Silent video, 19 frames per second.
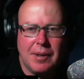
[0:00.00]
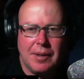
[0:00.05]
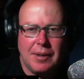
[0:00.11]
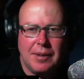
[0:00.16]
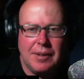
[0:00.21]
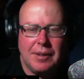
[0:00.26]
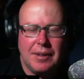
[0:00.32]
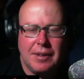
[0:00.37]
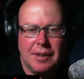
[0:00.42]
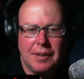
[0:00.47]

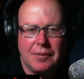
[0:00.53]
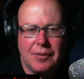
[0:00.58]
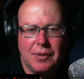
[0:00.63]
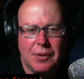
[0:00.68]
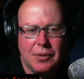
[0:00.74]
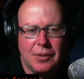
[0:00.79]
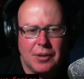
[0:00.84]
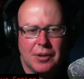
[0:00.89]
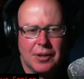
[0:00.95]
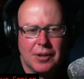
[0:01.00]
mean, if
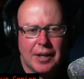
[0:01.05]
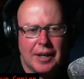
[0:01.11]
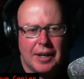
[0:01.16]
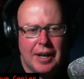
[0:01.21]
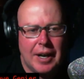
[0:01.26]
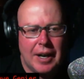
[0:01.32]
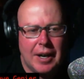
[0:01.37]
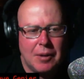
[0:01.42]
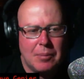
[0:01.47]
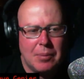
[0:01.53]
you look
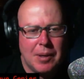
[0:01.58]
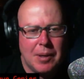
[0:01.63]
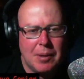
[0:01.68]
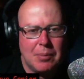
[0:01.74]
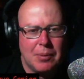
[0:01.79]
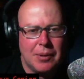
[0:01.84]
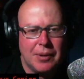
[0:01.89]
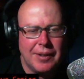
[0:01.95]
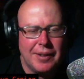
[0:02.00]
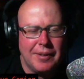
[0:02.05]
at how
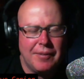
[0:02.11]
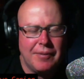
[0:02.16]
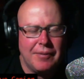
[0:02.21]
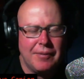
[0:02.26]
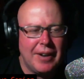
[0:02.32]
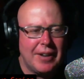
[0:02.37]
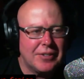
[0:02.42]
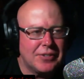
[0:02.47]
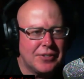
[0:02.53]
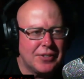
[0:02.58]
people
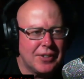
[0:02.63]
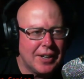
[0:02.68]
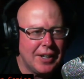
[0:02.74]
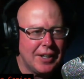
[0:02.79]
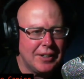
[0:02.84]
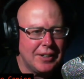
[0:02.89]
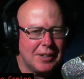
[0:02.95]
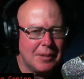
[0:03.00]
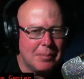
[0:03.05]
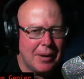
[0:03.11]

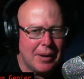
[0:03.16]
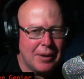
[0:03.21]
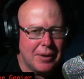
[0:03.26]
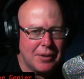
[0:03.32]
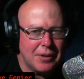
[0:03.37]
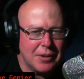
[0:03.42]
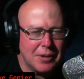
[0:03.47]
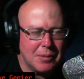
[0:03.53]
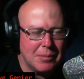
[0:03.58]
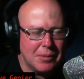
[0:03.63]
investigate the
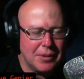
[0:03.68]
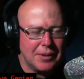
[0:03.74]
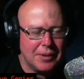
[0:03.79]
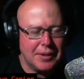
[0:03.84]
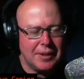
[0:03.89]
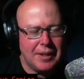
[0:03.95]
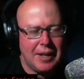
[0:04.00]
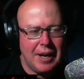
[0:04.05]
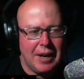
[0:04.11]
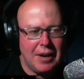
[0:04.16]

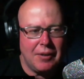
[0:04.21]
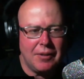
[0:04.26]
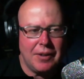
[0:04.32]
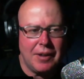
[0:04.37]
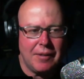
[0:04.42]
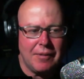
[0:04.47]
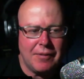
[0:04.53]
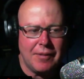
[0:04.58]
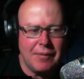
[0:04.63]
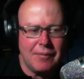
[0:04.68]
paranormal and how
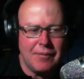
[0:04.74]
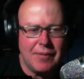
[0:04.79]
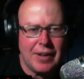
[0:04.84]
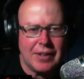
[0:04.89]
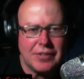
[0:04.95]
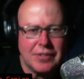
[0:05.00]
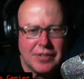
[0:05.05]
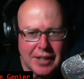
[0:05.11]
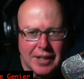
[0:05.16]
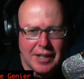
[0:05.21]
they've
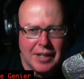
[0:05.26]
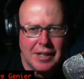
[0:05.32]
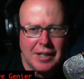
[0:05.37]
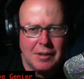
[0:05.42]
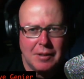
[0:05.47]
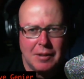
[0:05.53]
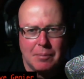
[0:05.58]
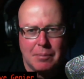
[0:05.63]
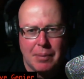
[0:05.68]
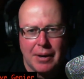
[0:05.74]

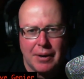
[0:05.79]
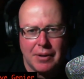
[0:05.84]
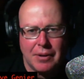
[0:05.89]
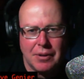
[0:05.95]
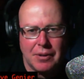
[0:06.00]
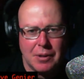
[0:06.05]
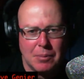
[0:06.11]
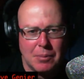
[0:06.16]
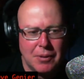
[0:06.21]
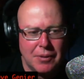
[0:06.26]
investigated the
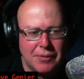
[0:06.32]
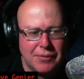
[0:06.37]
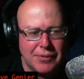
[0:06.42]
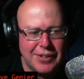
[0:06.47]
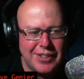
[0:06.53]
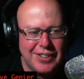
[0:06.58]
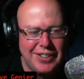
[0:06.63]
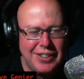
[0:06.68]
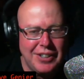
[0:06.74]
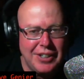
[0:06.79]
paranormal
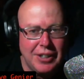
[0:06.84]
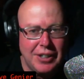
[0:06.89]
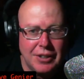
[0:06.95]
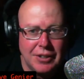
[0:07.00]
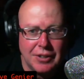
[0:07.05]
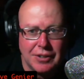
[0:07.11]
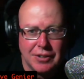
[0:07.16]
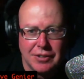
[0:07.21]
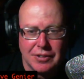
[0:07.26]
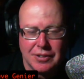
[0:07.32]
for
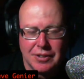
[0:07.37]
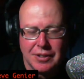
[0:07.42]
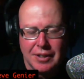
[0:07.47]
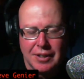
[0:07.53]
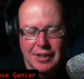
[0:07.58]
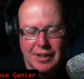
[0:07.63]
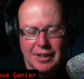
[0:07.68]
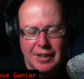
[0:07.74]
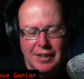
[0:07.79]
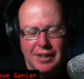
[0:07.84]
years,
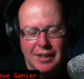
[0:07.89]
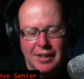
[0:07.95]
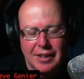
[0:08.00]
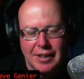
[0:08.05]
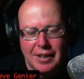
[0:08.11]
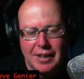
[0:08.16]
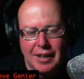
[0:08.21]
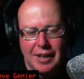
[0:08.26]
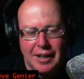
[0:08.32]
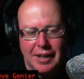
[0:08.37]

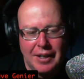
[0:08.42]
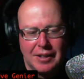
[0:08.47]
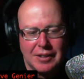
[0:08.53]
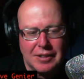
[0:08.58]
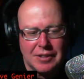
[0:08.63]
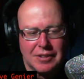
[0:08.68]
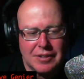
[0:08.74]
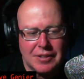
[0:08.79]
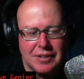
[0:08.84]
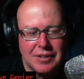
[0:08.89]
and
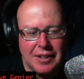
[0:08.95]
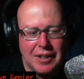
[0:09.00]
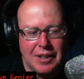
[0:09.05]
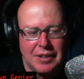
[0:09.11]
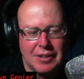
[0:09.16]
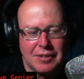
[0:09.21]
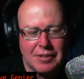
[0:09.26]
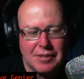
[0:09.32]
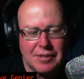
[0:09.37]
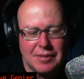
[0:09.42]

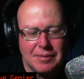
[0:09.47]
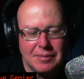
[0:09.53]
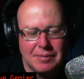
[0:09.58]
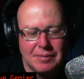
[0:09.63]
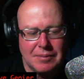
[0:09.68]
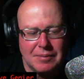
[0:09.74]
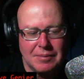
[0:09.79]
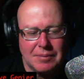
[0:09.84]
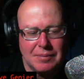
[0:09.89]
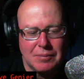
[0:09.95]
it's
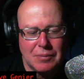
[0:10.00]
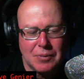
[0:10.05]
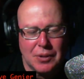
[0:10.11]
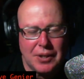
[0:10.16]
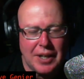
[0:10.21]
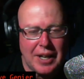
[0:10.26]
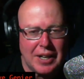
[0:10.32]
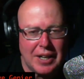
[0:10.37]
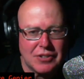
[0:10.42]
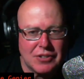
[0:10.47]

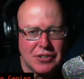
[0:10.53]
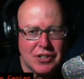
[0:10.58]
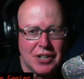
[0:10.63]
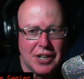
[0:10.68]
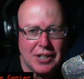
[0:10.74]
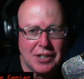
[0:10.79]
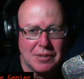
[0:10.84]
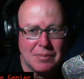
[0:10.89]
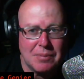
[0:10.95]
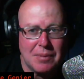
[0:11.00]
really hasn't
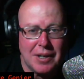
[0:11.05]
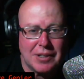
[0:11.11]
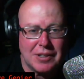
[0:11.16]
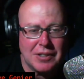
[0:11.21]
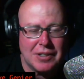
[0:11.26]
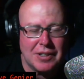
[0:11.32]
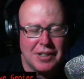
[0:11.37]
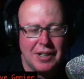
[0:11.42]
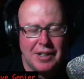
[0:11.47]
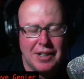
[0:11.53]
changed
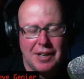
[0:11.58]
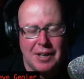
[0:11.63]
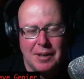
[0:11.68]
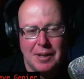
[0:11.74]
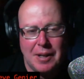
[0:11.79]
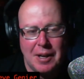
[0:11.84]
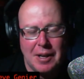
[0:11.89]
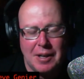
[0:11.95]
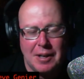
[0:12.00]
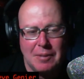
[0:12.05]
much,
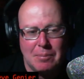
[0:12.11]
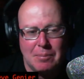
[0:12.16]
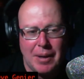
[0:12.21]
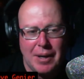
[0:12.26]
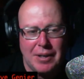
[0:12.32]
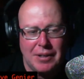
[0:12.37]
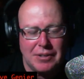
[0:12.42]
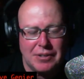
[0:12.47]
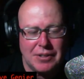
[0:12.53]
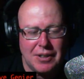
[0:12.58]
and
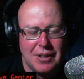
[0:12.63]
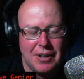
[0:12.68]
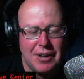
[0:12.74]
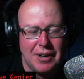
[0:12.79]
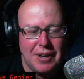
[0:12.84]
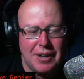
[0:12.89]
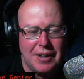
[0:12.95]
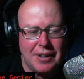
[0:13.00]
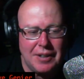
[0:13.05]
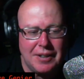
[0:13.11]
based
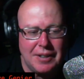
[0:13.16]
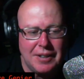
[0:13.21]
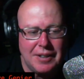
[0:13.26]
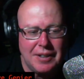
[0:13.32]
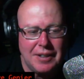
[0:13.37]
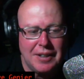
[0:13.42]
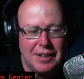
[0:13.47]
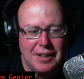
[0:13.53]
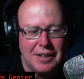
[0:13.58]
on